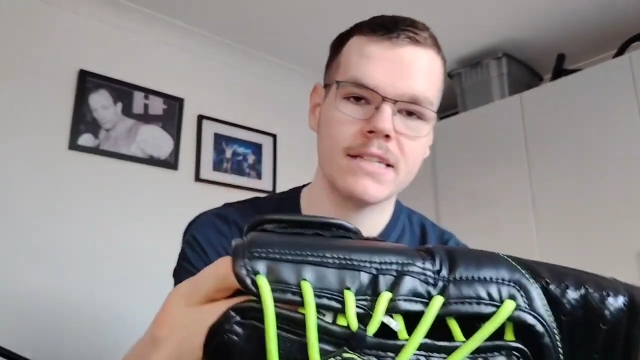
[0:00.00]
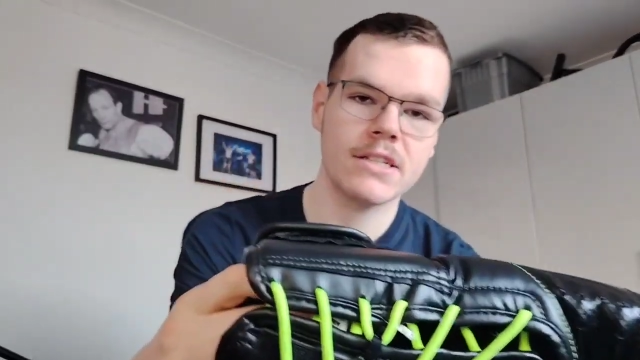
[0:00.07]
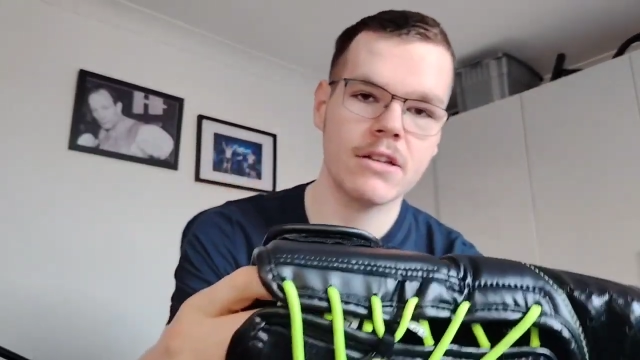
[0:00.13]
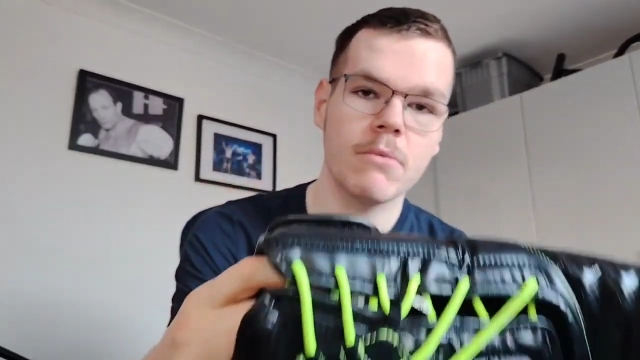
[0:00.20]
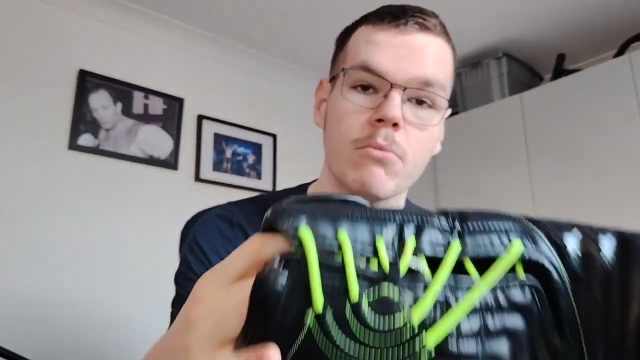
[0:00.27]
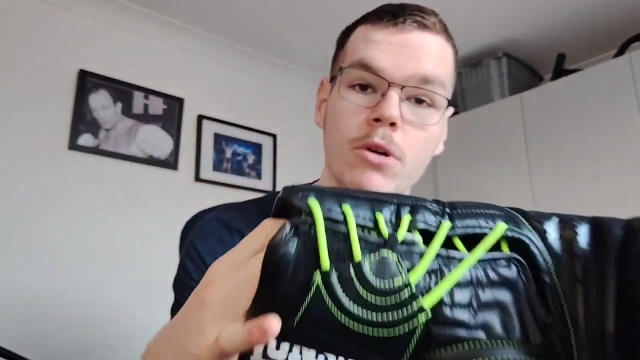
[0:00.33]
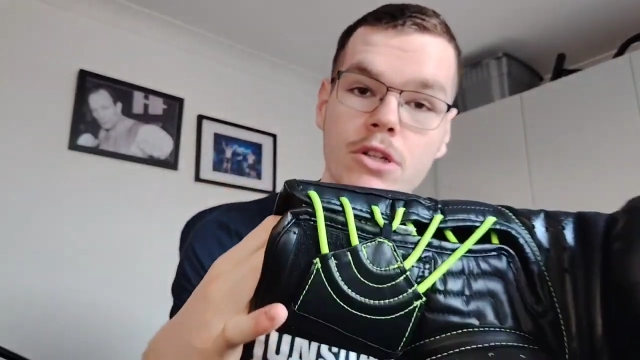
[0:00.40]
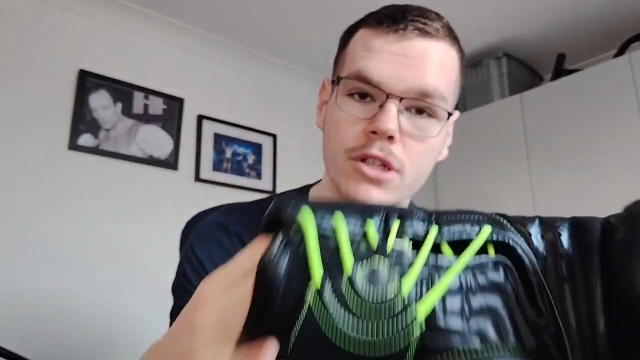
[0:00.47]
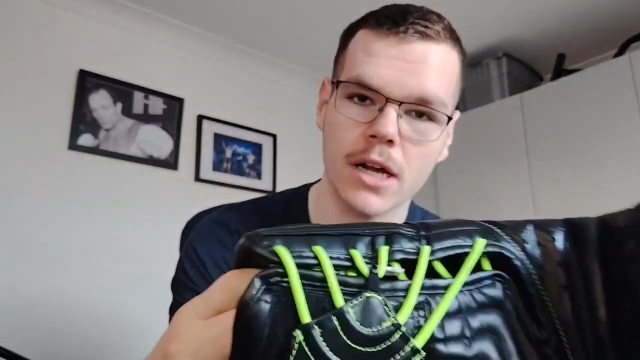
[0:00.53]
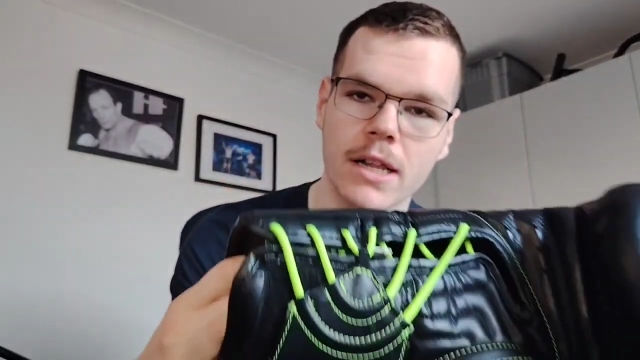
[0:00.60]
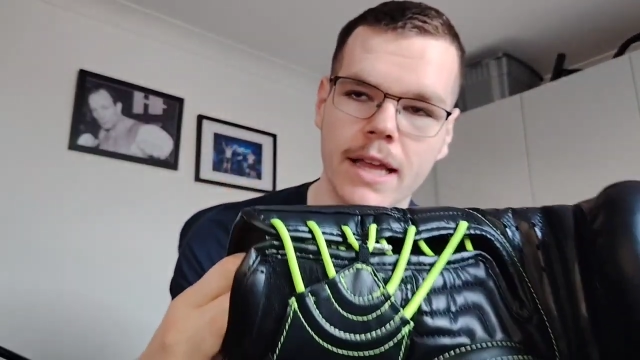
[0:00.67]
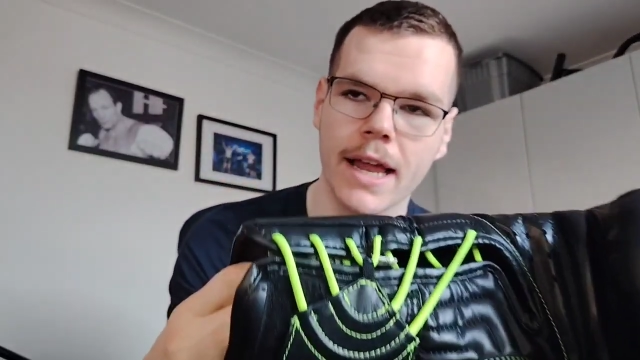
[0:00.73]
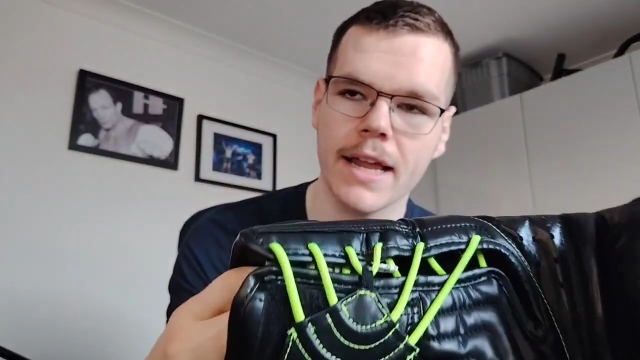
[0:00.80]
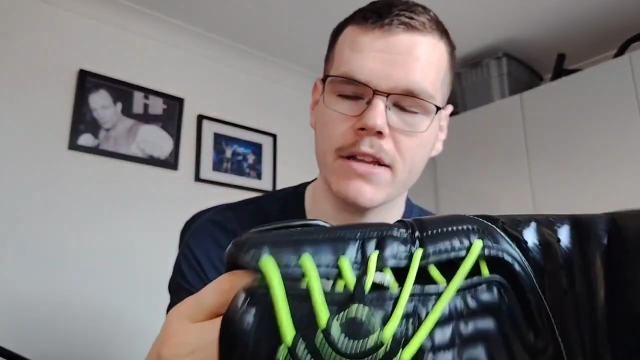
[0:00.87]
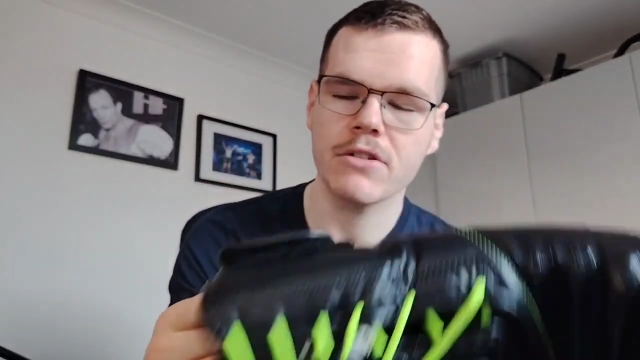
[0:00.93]
system, which
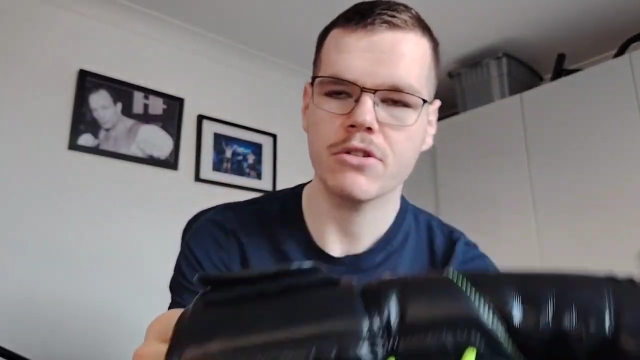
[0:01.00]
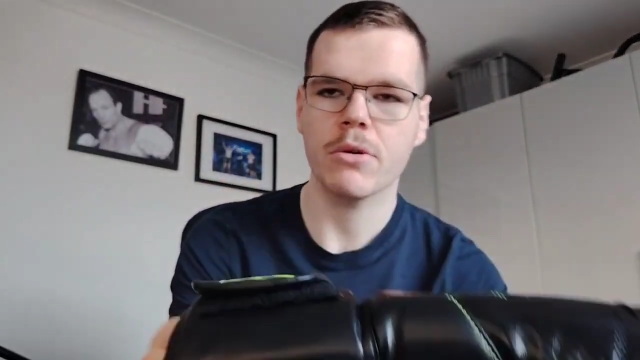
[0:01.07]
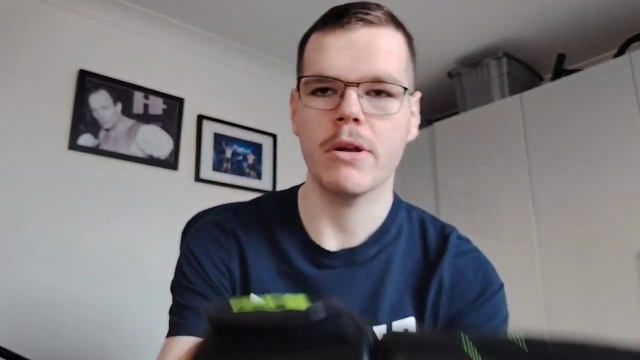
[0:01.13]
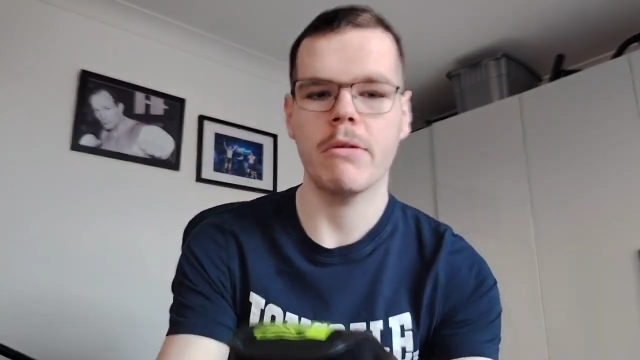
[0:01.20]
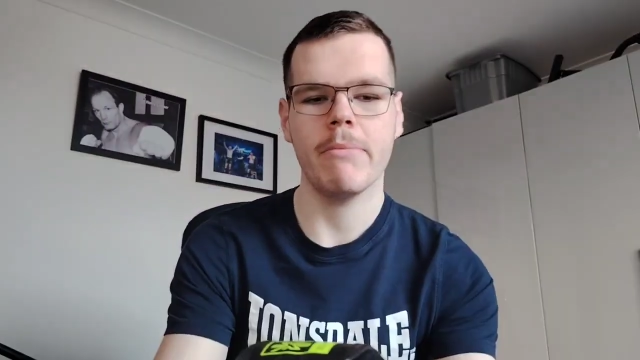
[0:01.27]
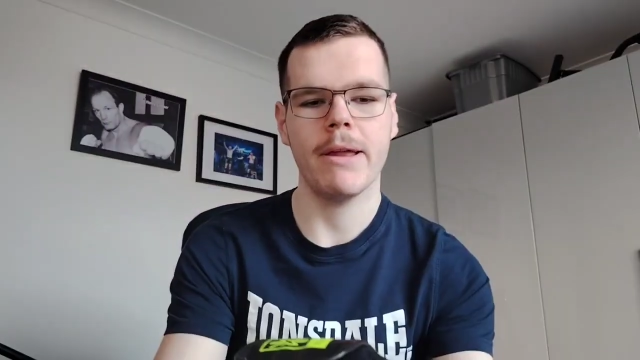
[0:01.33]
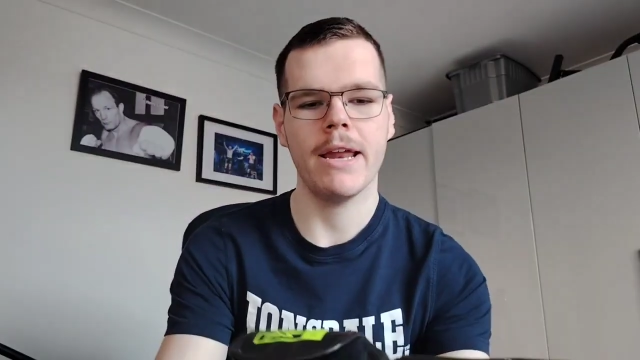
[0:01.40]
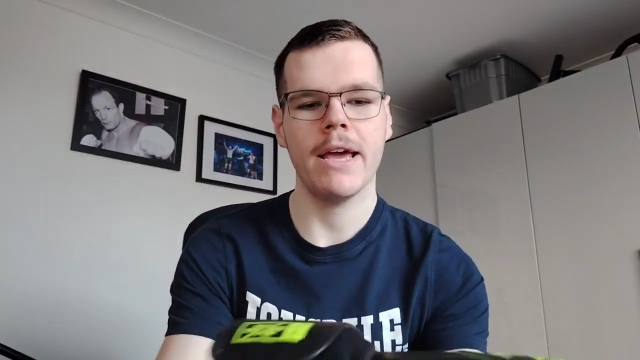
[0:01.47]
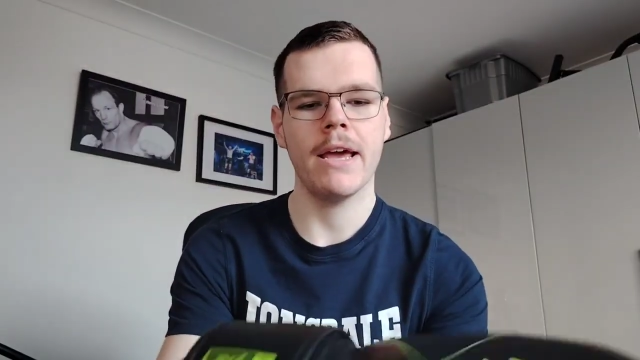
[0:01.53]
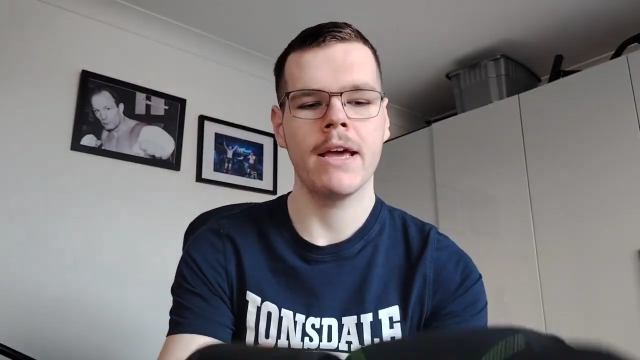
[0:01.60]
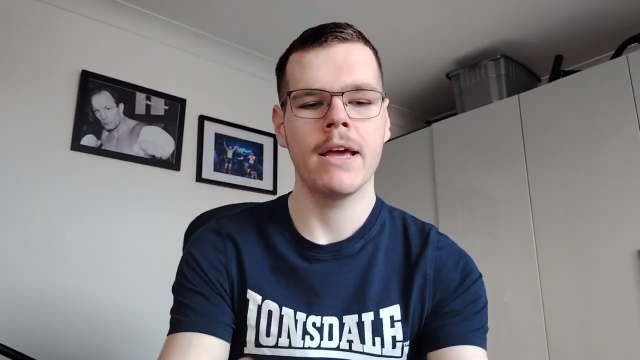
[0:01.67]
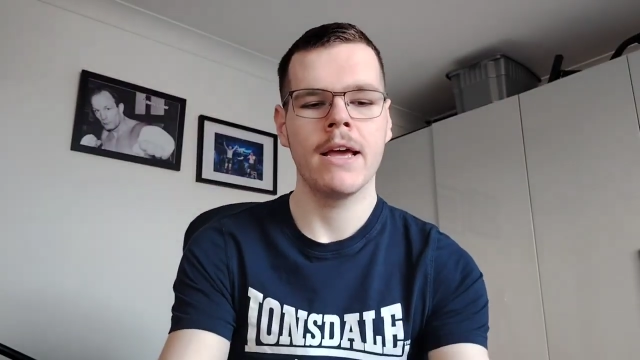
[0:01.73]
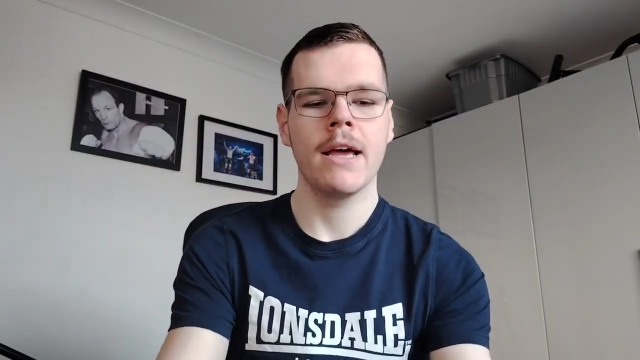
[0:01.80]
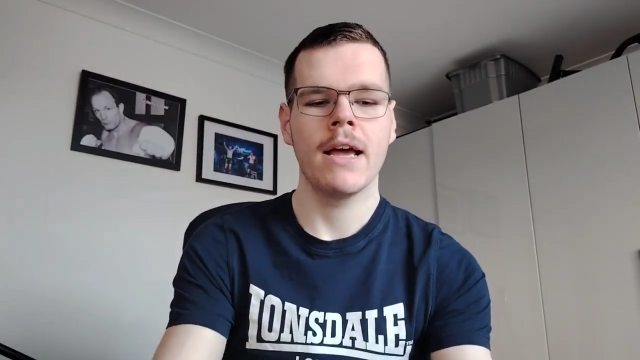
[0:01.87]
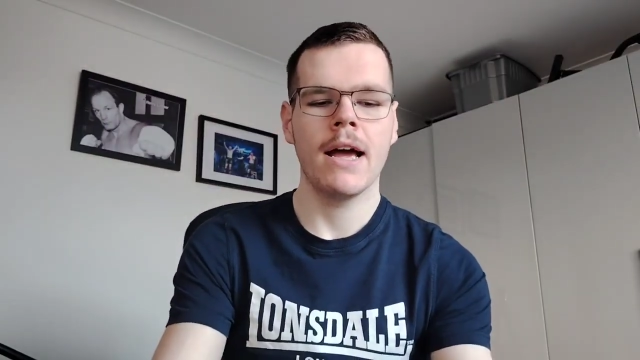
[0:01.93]
I'll get into in a
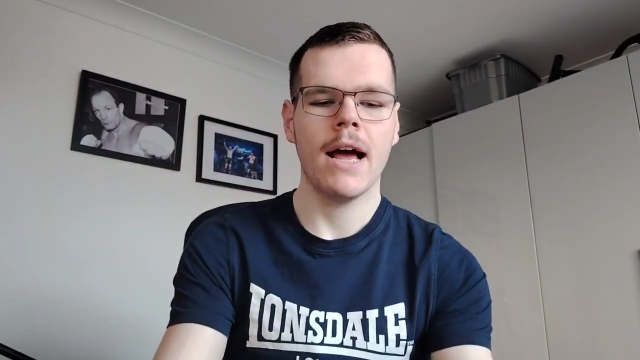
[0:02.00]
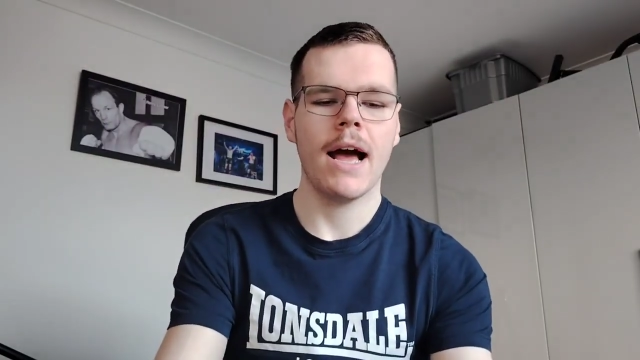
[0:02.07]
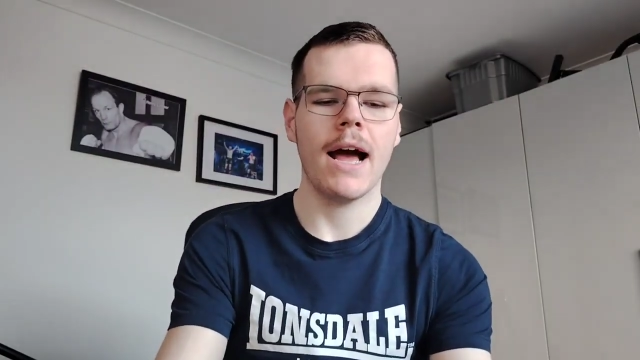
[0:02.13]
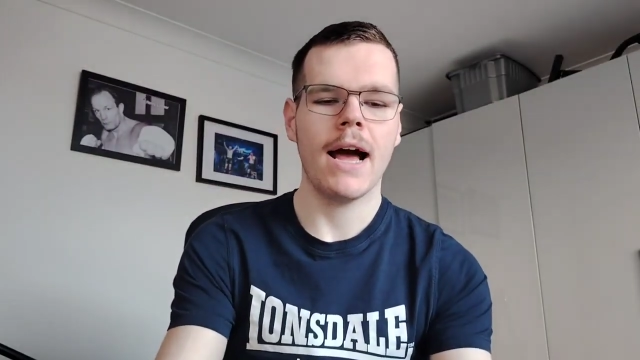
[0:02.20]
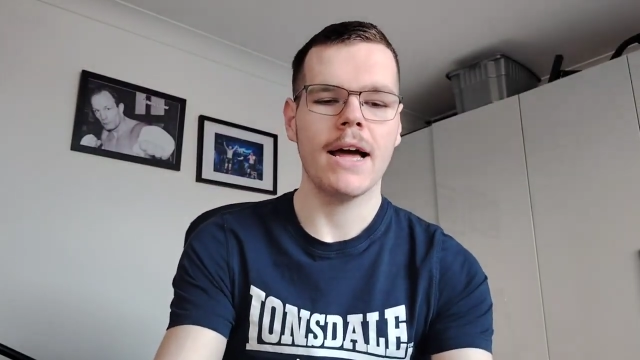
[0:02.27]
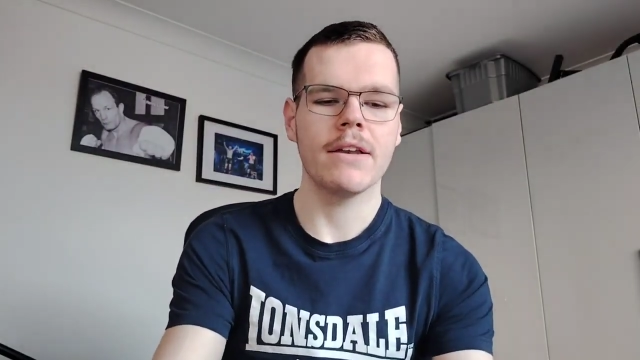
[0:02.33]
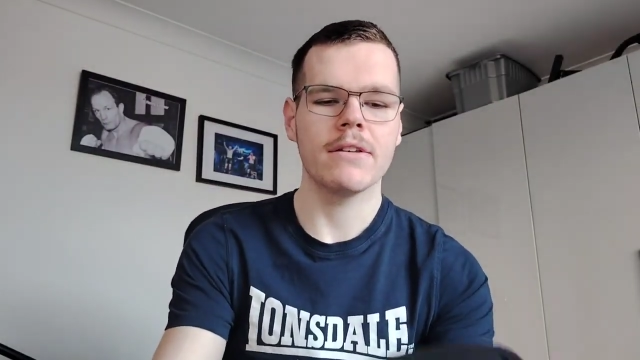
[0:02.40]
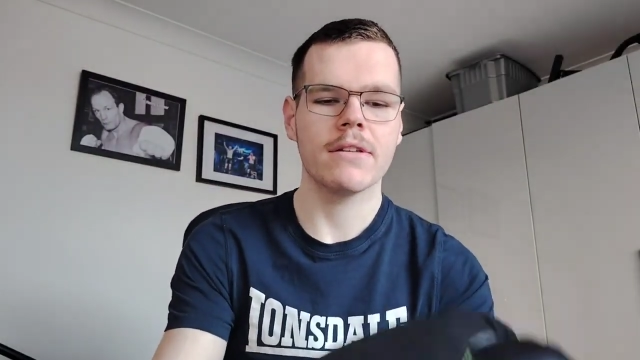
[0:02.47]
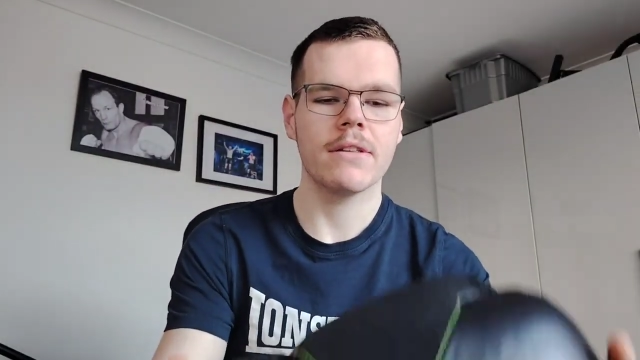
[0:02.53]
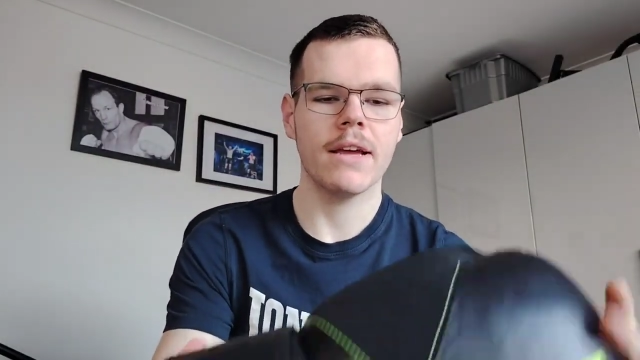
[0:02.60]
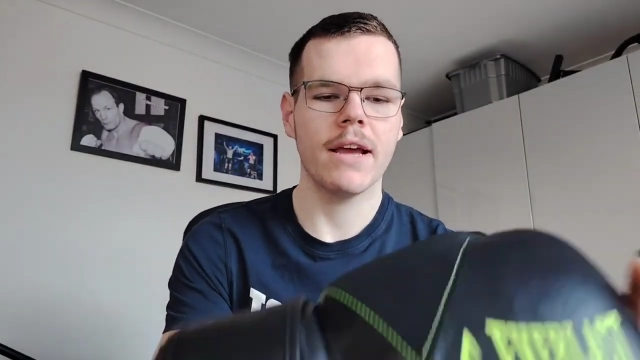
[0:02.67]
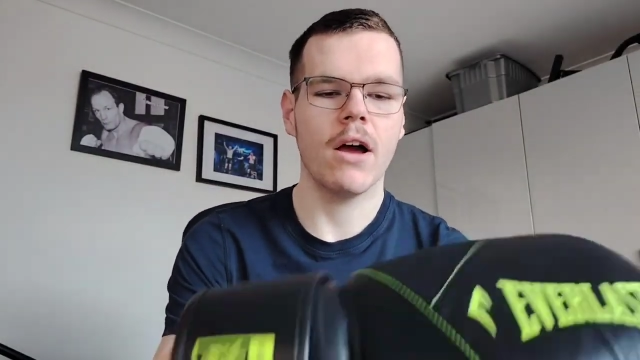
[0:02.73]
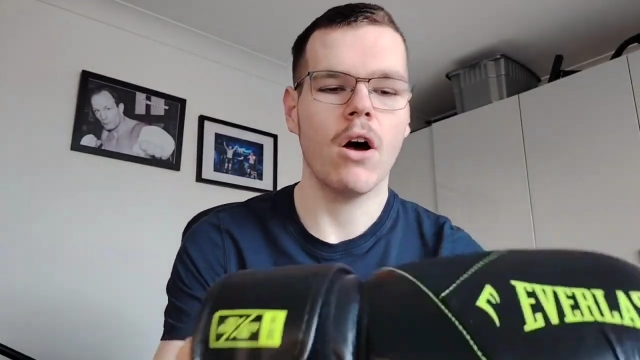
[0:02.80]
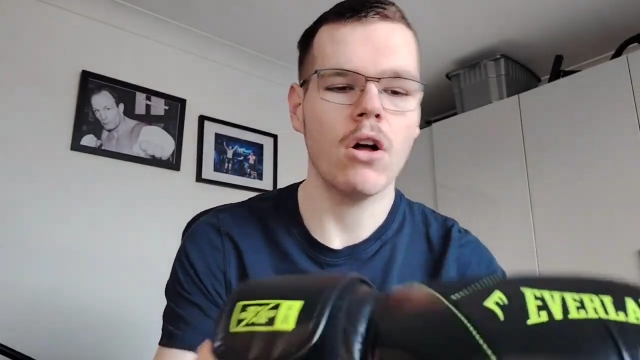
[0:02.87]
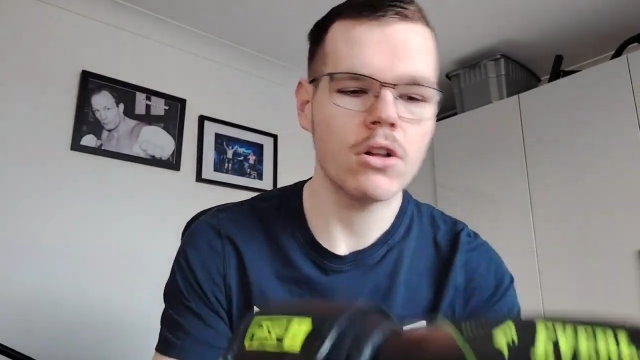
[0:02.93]
minute. And they